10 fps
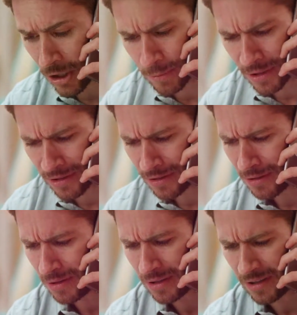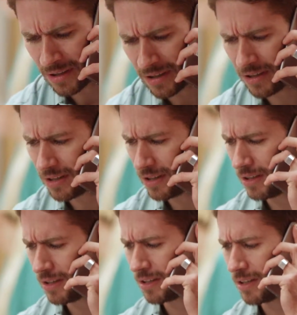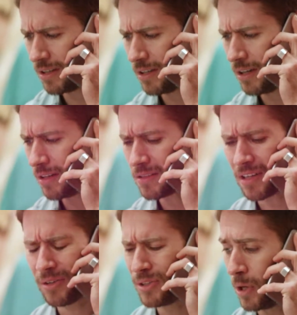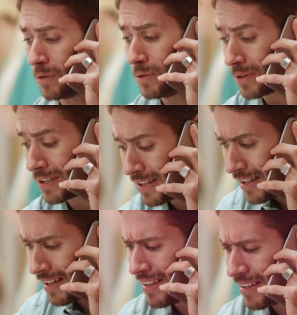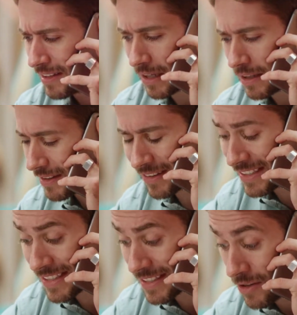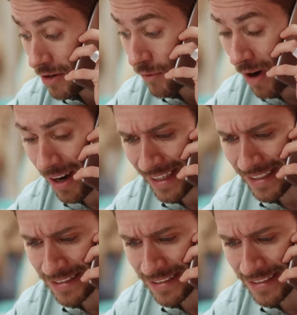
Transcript: would lead to some fairly hairy outcomes if it's not handled well. So, don't beat around the bush.